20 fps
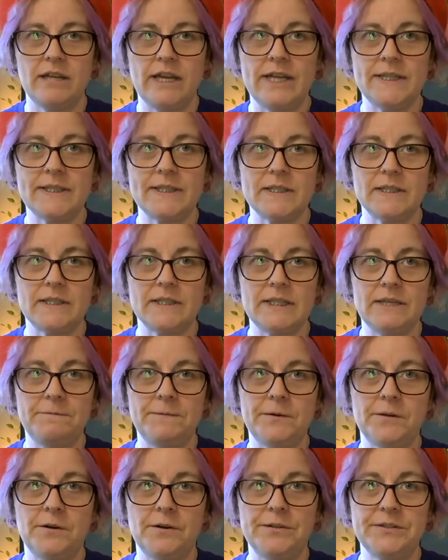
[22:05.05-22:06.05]
It's
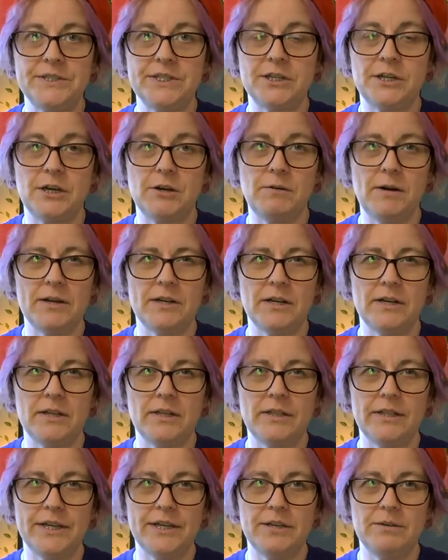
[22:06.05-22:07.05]
difficult to go out on
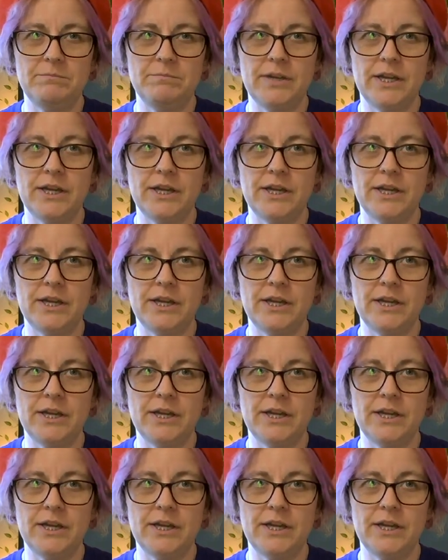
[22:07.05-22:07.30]
a limb